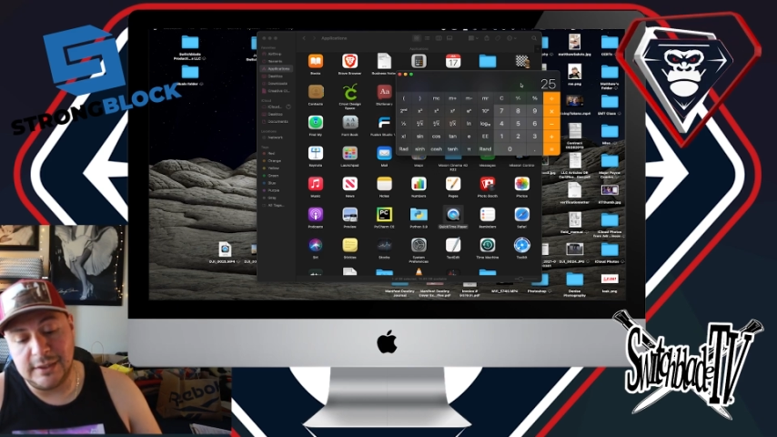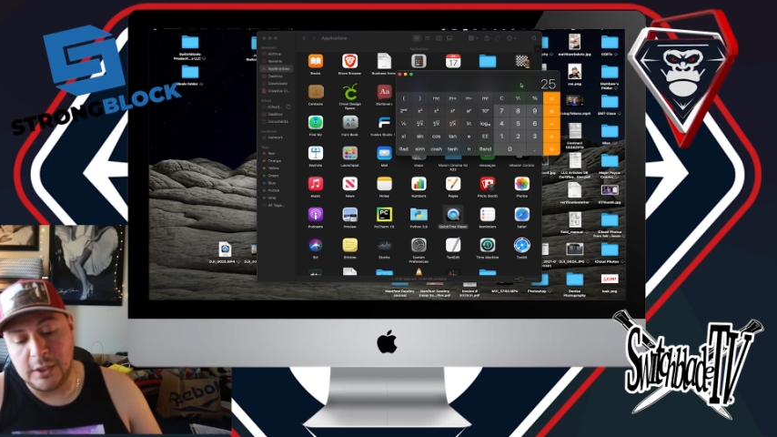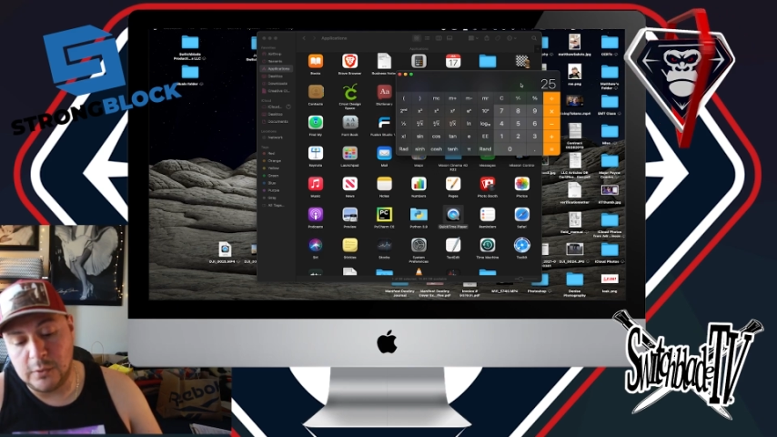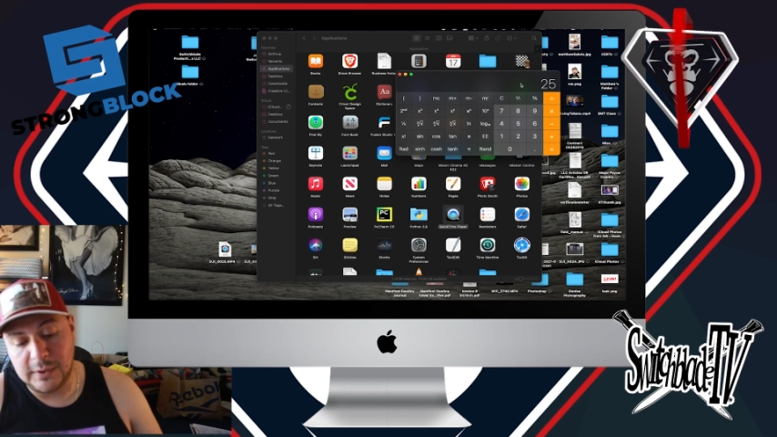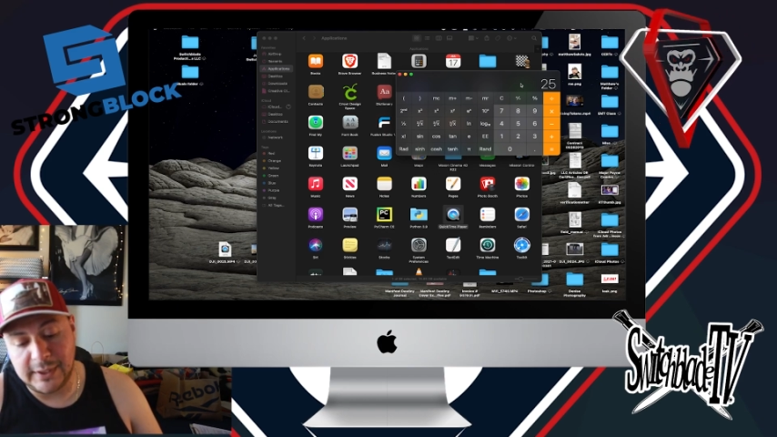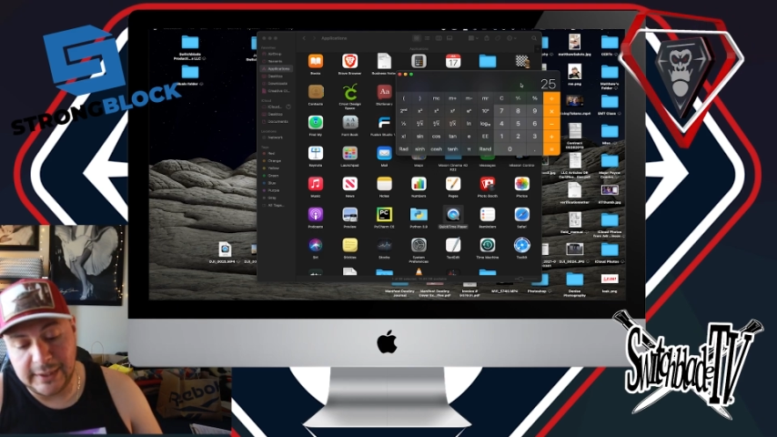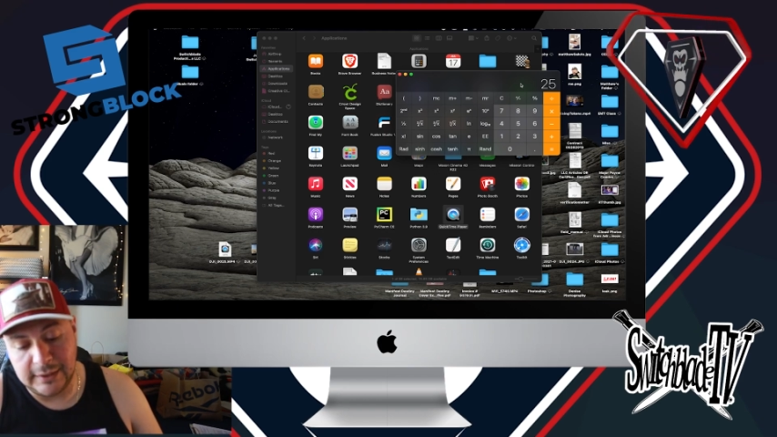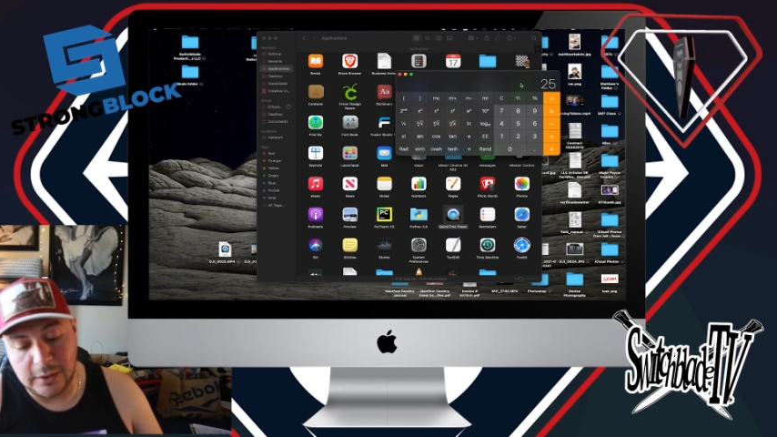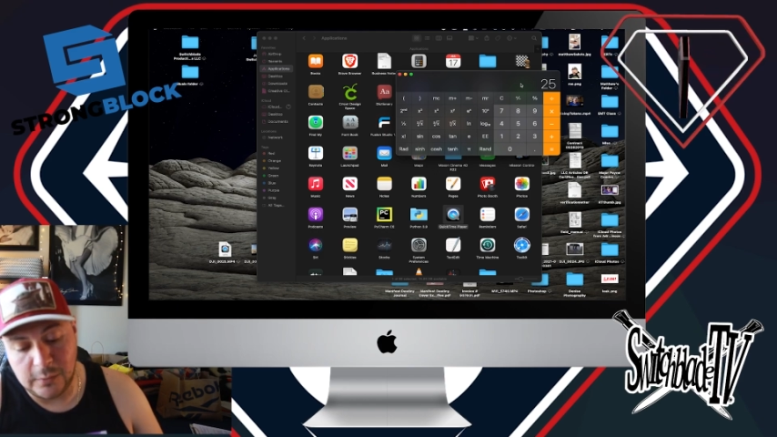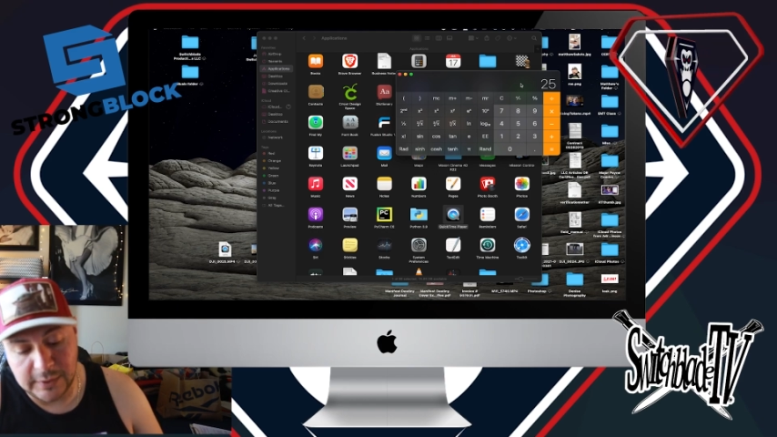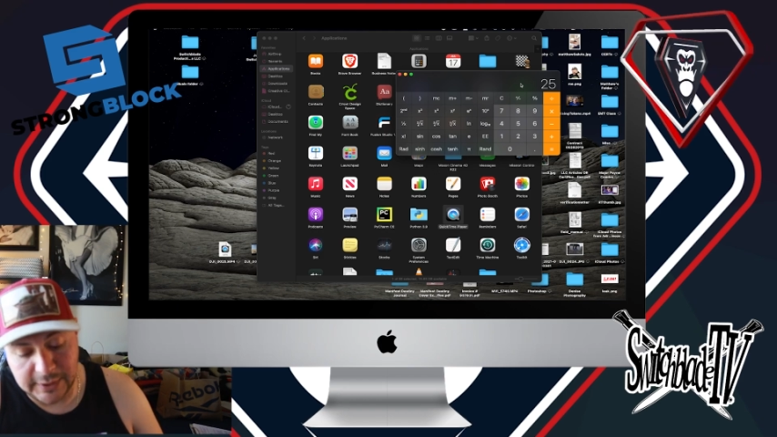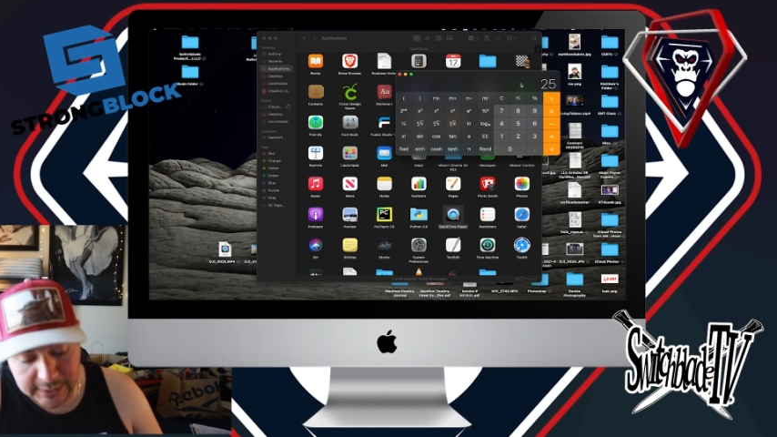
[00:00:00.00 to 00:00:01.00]
lower and
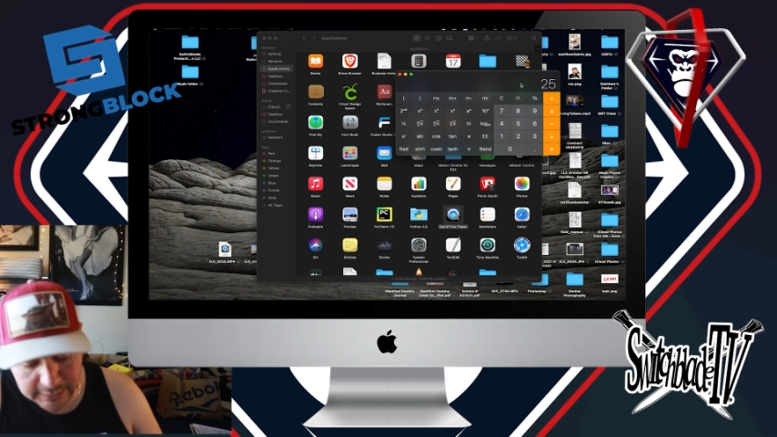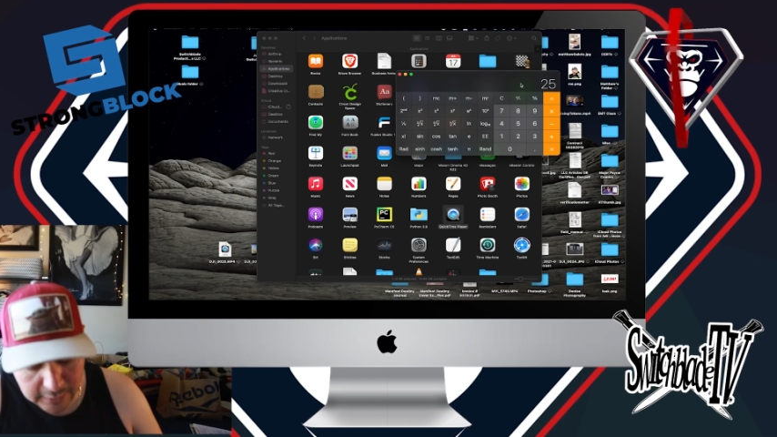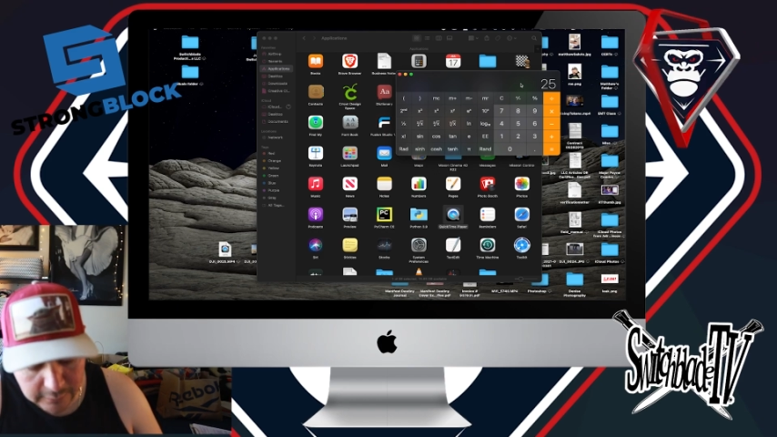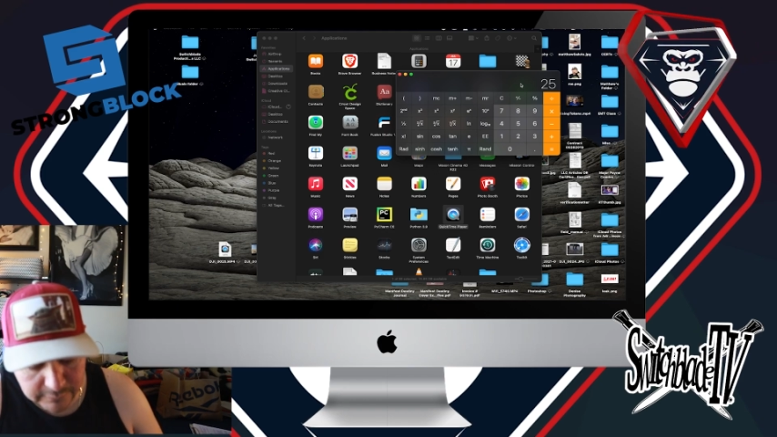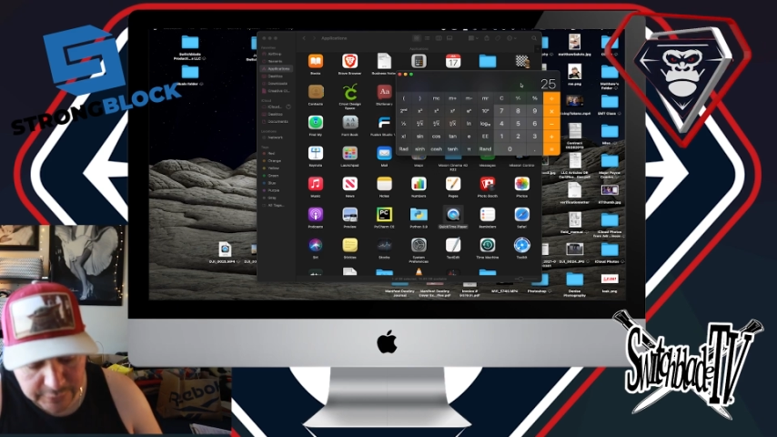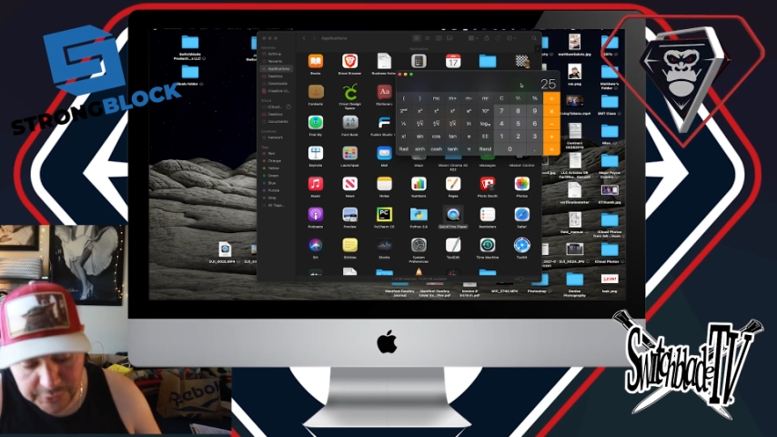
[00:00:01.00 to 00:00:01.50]
lower and lower.